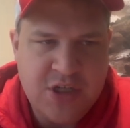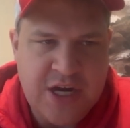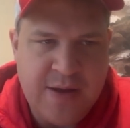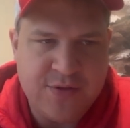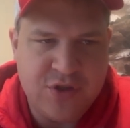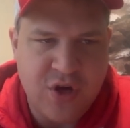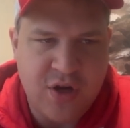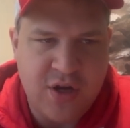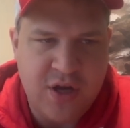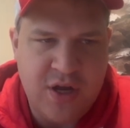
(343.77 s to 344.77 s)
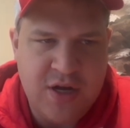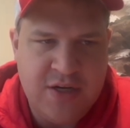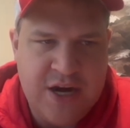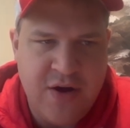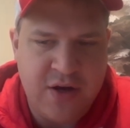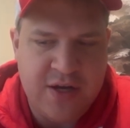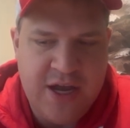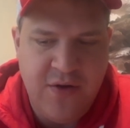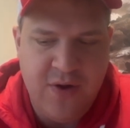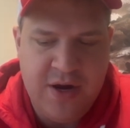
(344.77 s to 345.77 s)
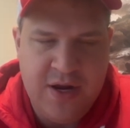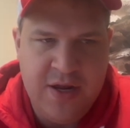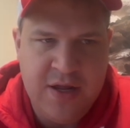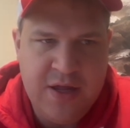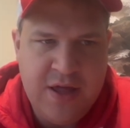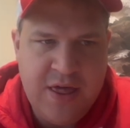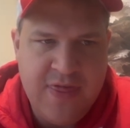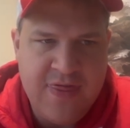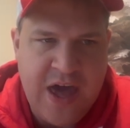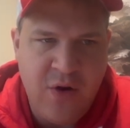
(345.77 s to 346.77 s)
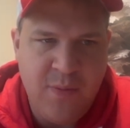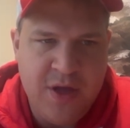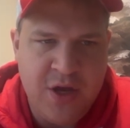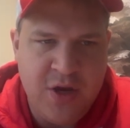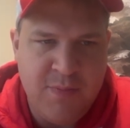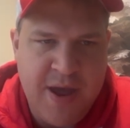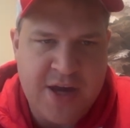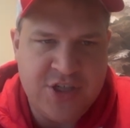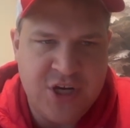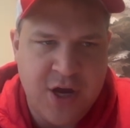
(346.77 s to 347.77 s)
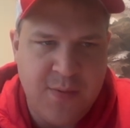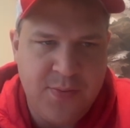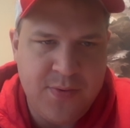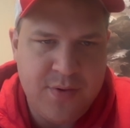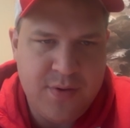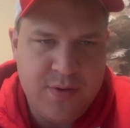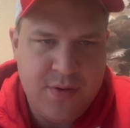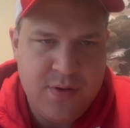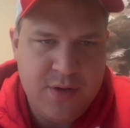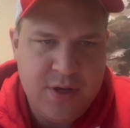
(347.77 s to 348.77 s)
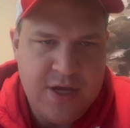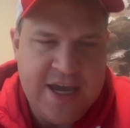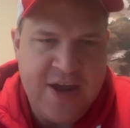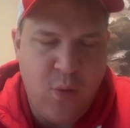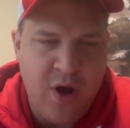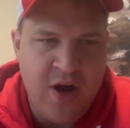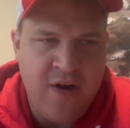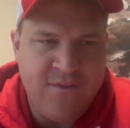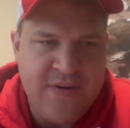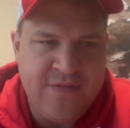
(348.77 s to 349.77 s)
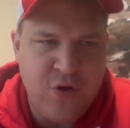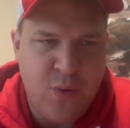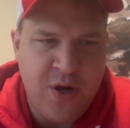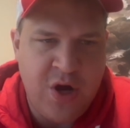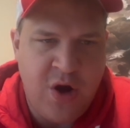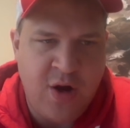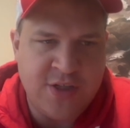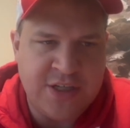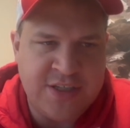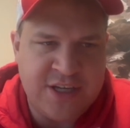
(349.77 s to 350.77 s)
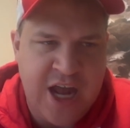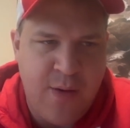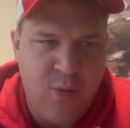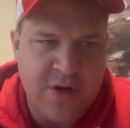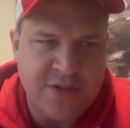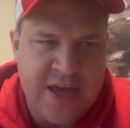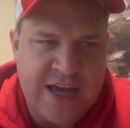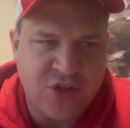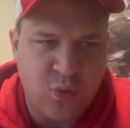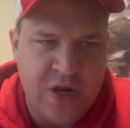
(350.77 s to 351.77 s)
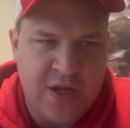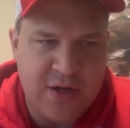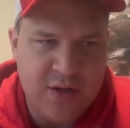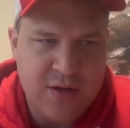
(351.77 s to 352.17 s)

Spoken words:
James Cook and Derrick Henry, that'll be a good matchup. He had 151 yards against the Cowboys last week.